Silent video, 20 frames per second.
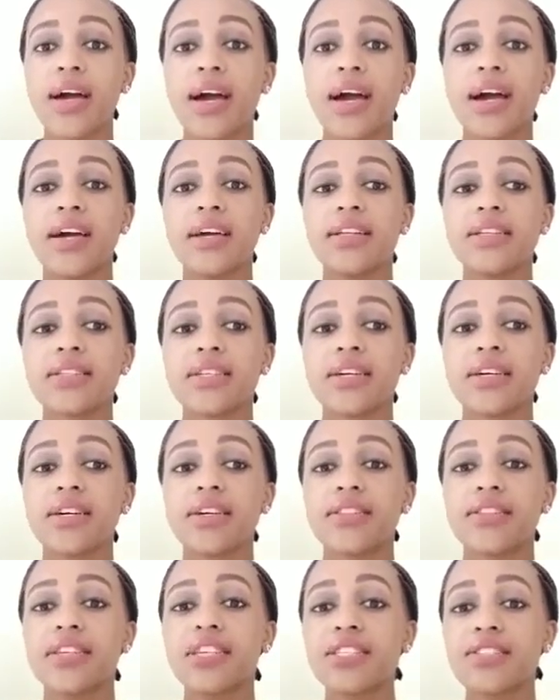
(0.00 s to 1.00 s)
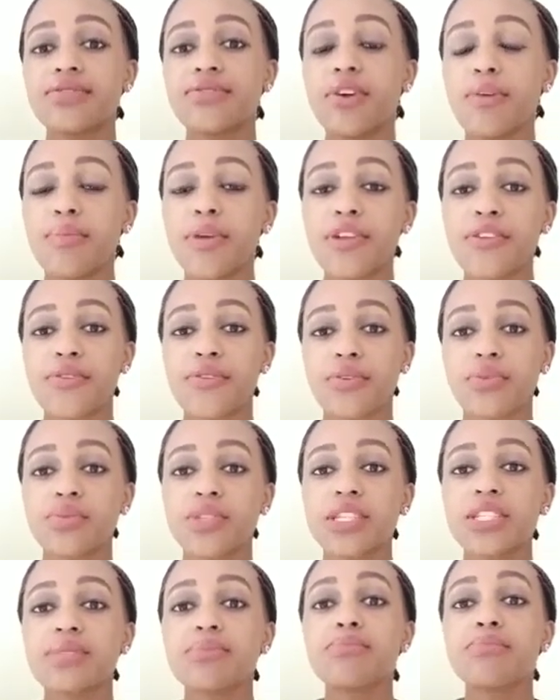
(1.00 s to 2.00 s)
and these 4
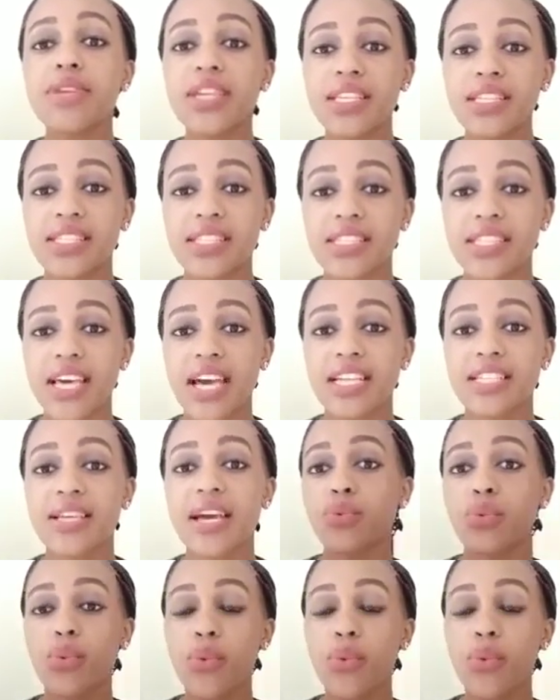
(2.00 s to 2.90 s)
bedrooms, it means that